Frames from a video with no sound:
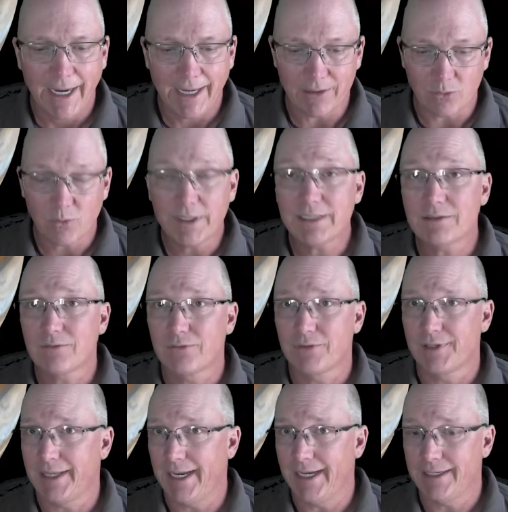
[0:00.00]
And the reason
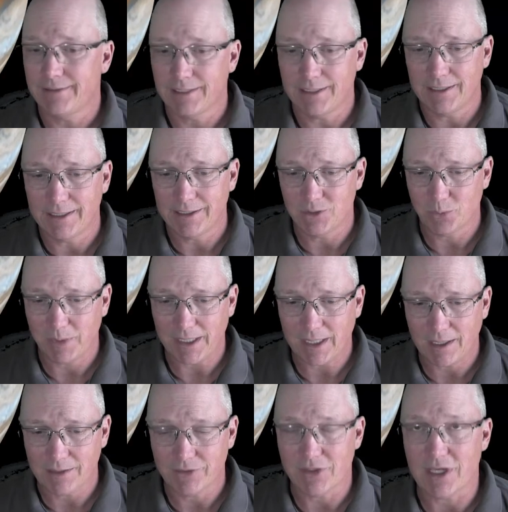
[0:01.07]
for that is
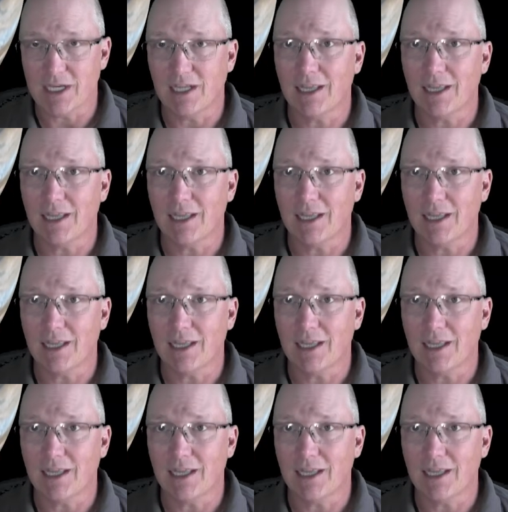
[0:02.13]
because the